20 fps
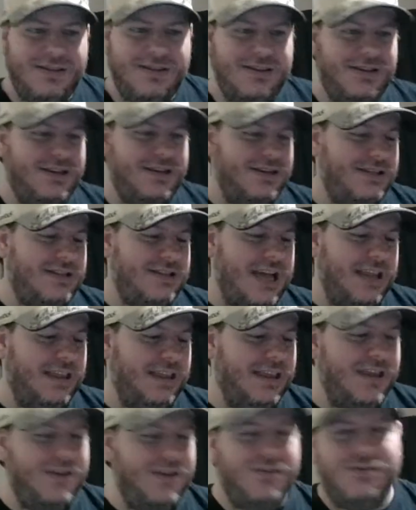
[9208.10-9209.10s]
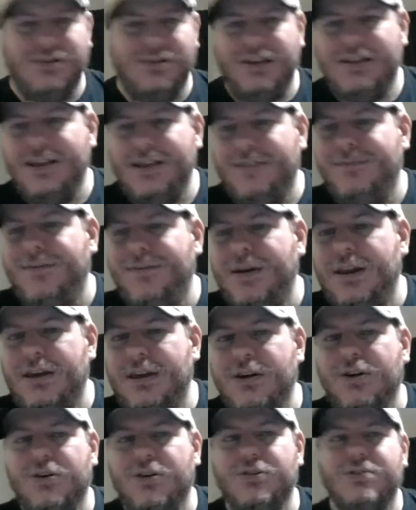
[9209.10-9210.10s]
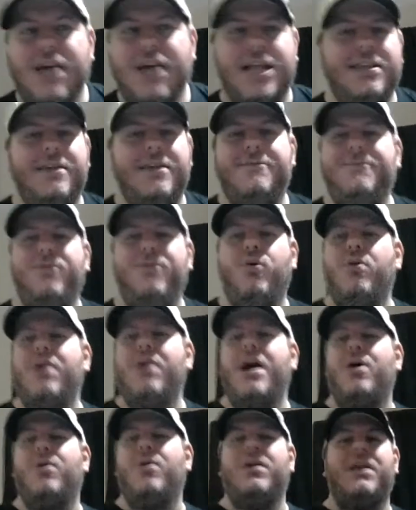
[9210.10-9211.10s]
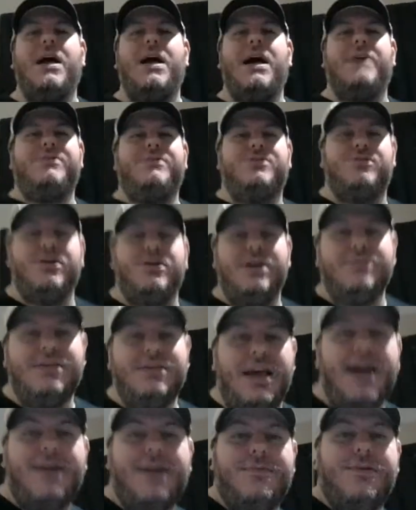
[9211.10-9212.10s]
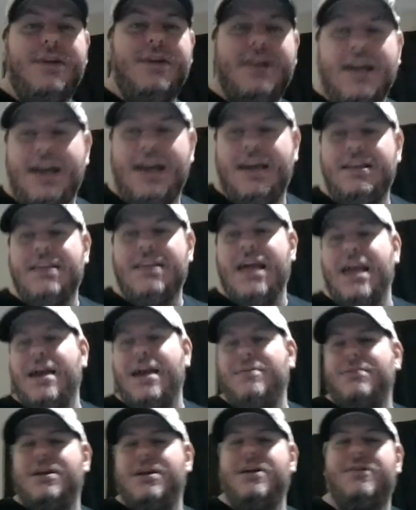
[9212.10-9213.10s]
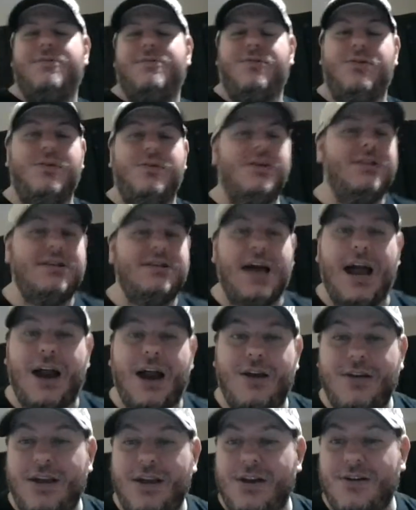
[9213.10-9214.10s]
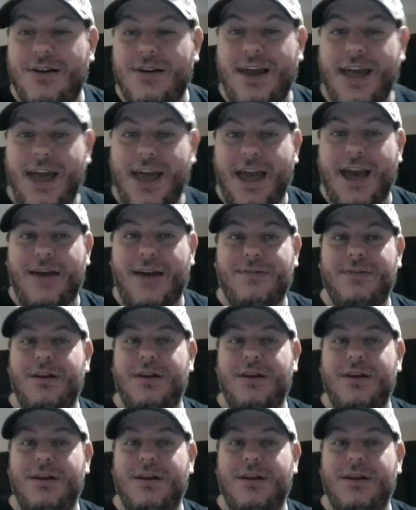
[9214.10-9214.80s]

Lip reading: Because I literally did videos. I did 4-hour live streams every day damn near for an entire year and a half.